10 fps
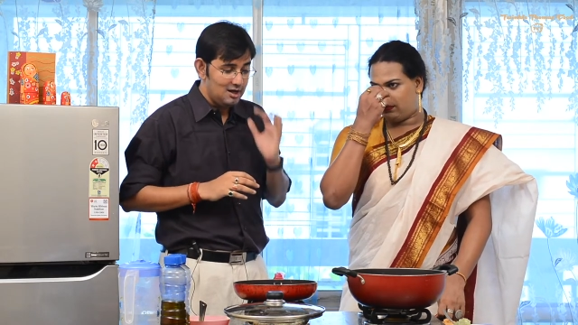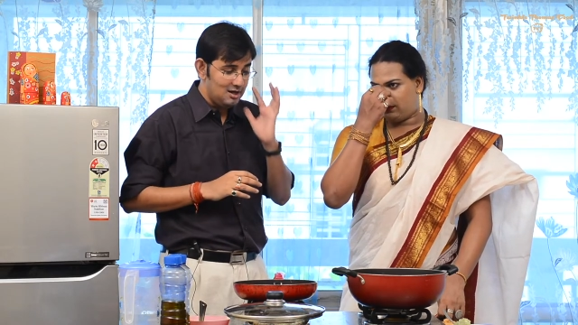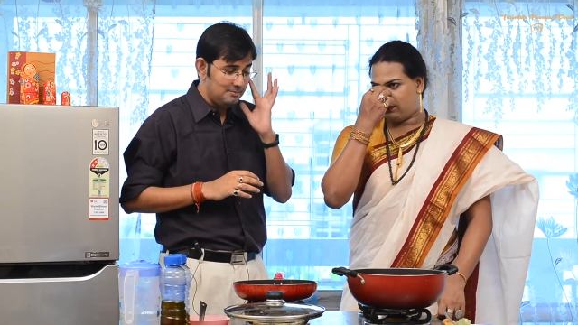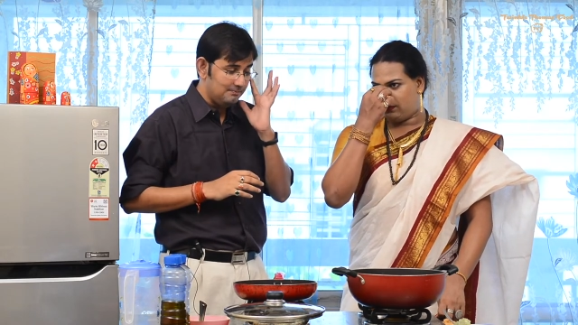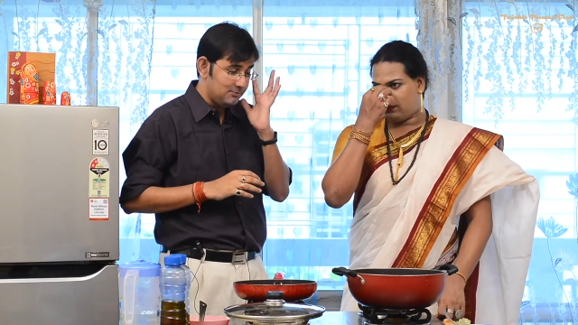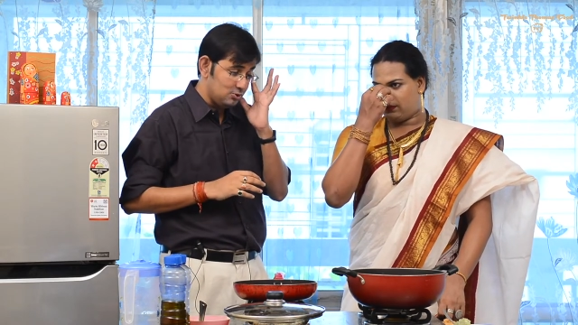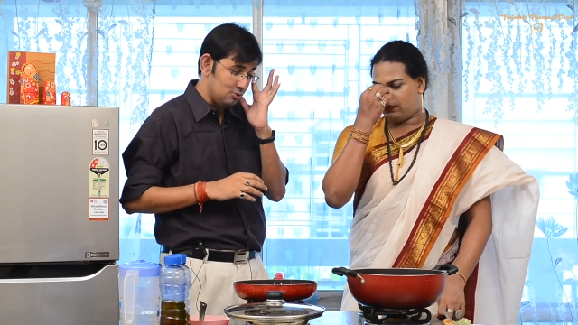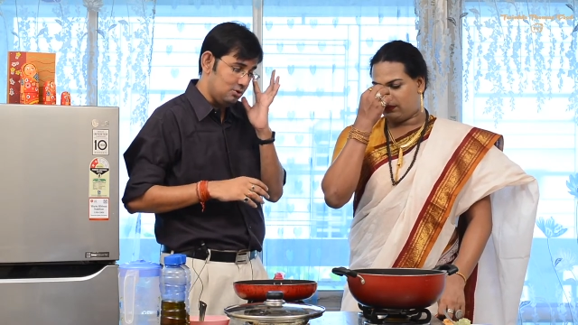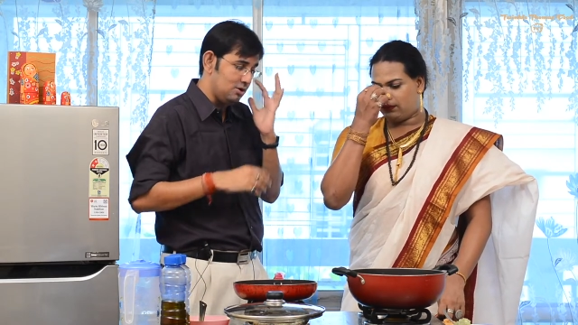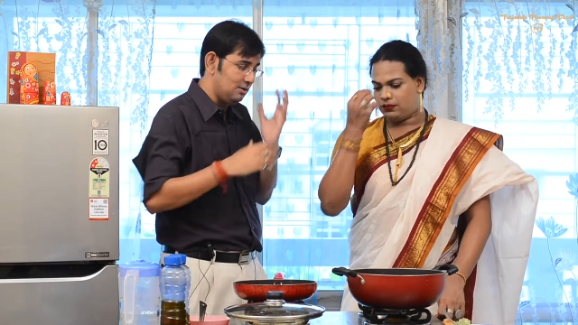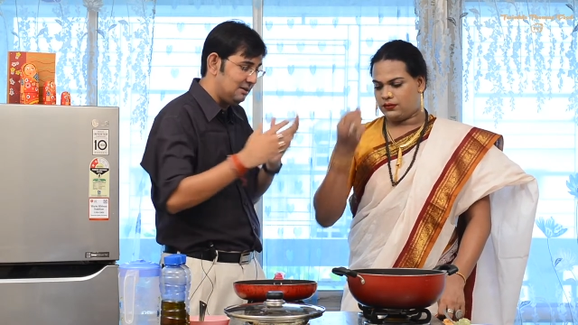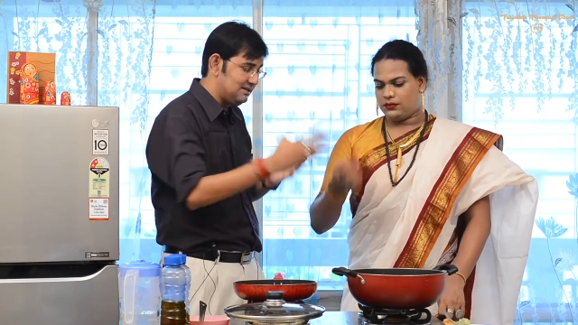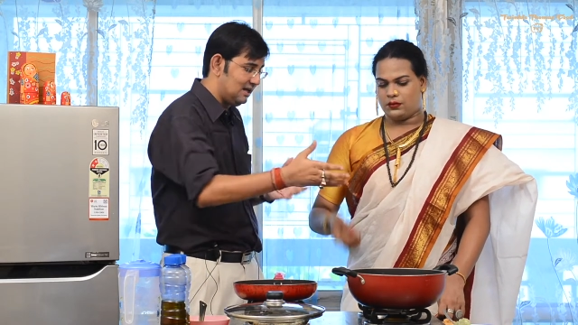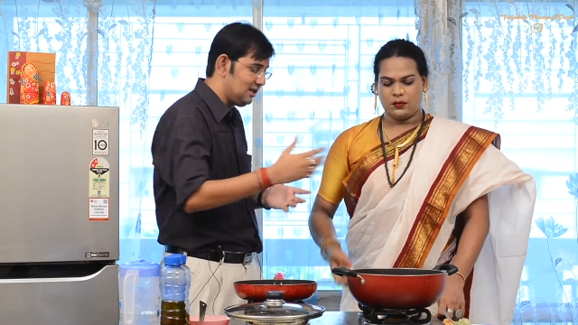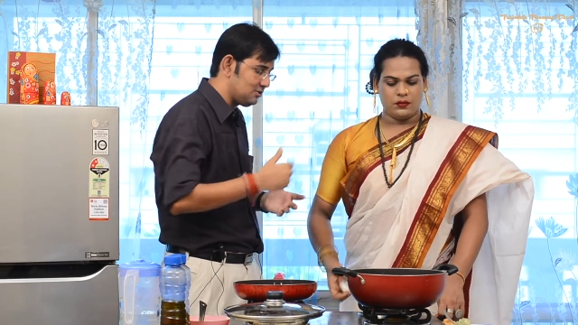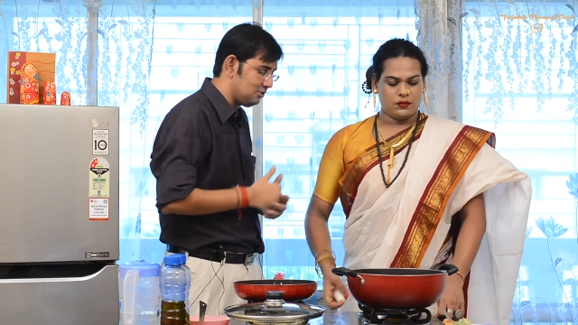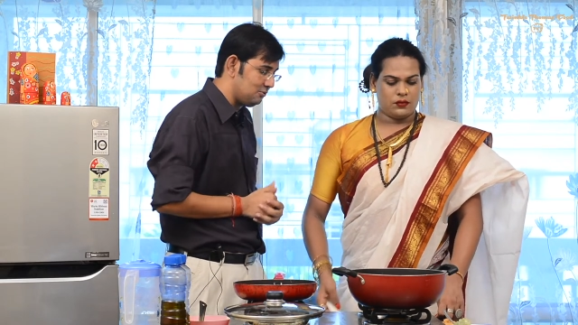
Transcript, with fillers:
Speaker 1: Uh, so uh, basically, so